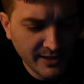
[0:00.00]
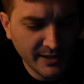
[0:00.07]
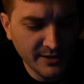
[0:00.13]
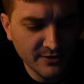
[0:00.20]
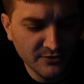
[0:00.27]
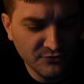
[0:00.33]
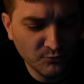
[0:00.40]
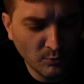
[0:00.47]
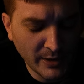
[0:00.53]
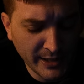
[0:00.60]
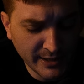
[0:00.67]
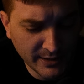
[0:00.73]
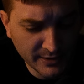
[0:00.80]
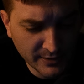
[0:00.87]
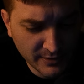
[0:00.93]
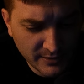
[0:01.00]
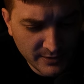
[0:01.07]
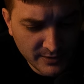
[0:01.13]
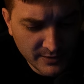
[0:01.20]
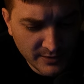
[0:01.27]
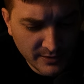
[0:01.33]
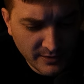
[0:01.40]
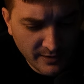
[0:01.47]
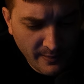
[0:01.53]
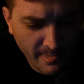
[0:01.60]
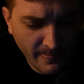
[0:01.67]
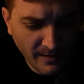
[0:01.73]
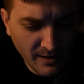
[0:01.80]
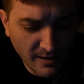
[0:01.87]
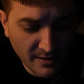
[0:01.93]
is when
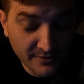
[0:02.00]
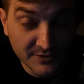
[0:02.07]
uh,